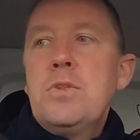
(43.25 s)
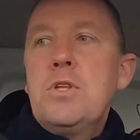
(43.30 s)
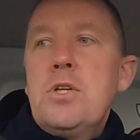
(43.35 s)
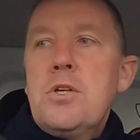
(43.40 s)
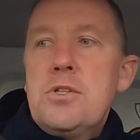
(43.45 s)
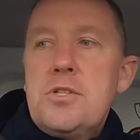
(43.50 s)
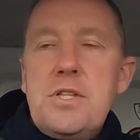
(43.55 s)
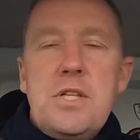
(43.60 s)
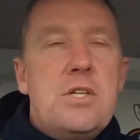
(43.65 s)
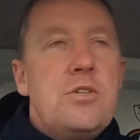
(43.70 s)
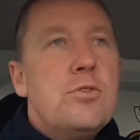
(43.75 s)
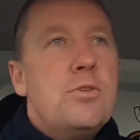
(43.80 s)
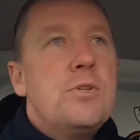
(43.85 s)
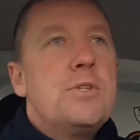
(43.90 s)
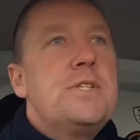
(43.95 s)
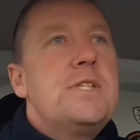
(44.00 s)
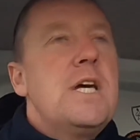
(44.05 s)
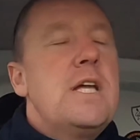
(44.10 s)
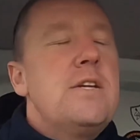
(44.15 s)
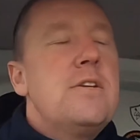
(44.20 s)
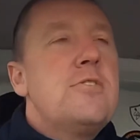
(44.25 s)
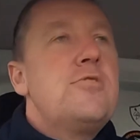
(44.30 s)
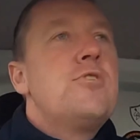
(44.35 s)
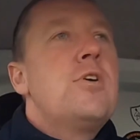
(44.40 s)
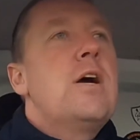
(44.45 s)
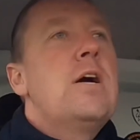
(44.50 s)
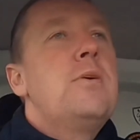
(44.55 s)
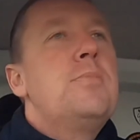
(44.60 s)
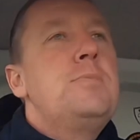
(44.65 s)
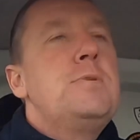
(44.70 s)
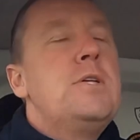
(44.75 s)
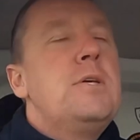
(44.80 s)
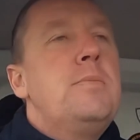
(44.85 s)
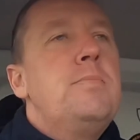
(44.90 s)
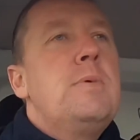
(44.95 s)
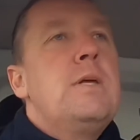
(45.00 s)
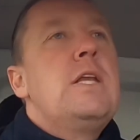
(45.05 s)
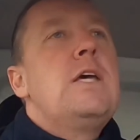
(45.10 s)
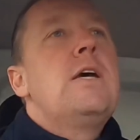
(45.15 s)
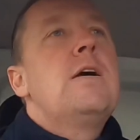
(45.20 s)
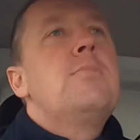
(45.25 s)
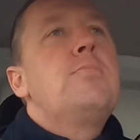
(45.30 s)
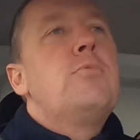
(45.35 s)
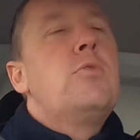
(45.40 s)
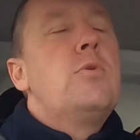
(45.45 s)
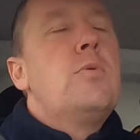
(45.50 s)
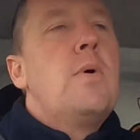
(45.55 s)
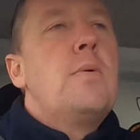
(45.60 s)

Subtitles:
because they don't tend to dry up till mid-April